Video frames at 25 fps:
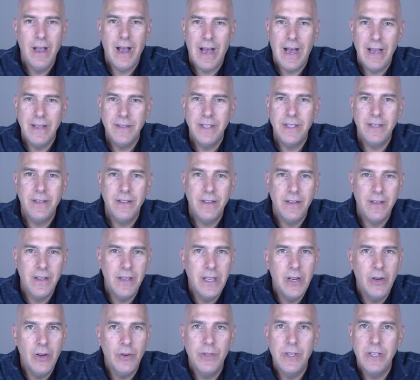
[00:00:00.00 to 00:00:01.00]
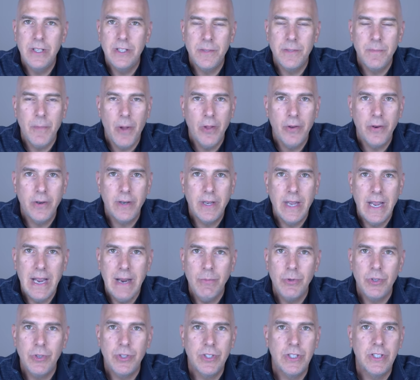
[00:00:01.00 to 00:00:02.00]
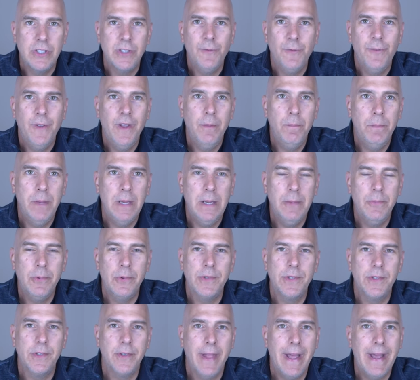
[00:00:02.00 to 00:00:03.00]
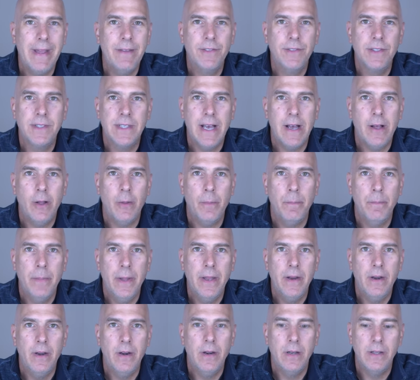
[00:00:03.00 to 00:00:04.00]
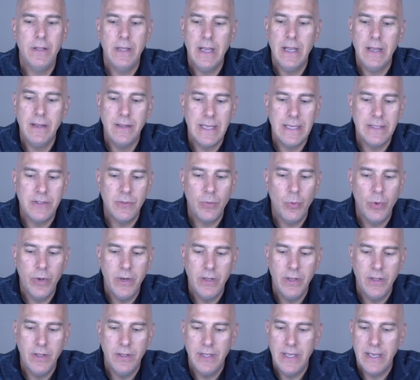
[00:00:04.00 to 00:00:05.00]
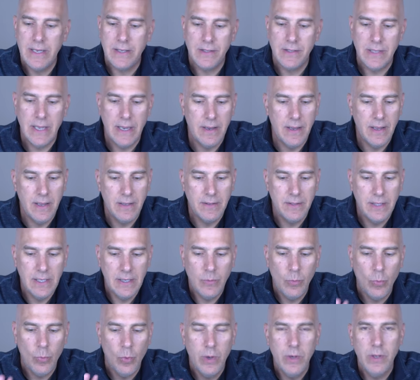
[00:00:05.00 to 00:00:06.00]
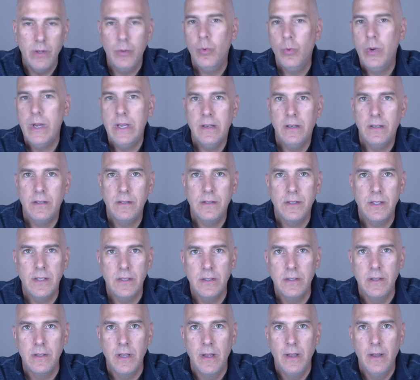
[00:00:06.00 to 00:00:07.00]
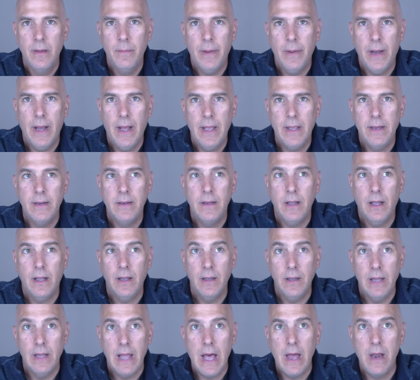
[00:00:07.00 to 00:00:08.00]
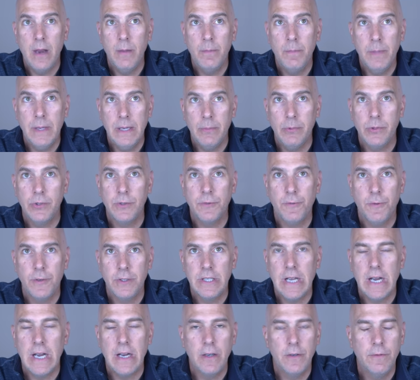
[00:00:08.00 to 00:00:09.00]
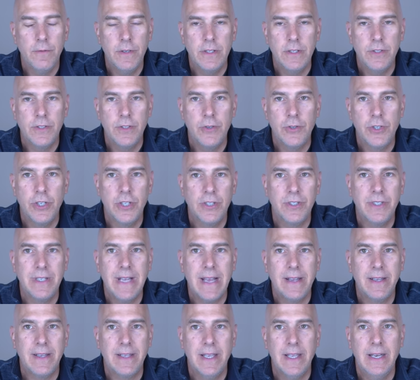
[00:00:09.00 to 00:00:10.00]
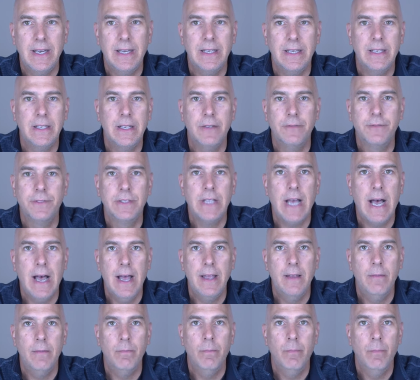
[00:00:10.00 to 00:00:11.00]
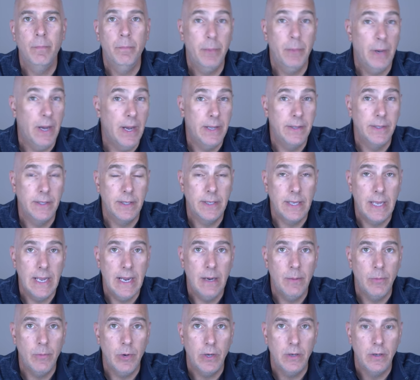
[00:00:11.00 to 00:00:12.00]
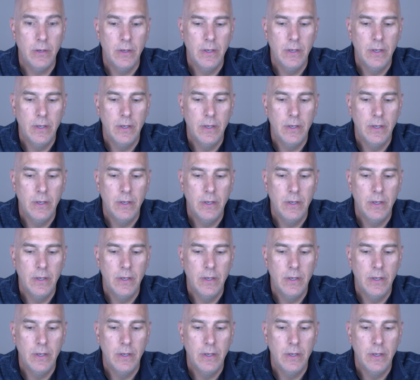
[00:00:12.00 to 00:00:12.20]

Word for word: I think, you know, these smaller cameras just fit people's lifestyle better. And, and that's one of the things. I, I think one of the weaknesses behind a lot of people's photography is they're just not getting enough time behind the camera.